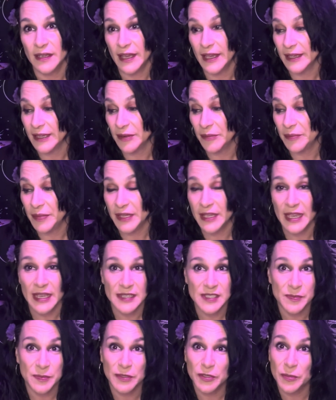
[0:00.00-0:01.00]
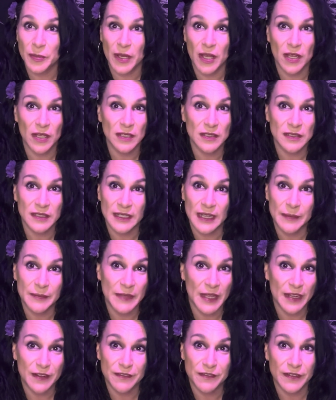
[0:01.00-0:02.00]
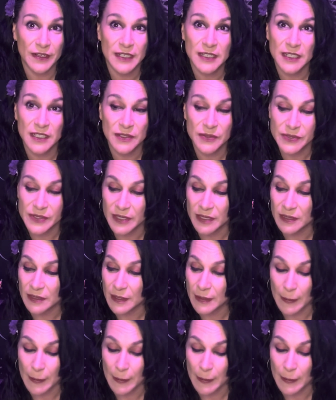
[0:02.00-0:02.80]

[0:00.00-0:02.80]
I got a big ass blue ball and I'm not afraid to use it.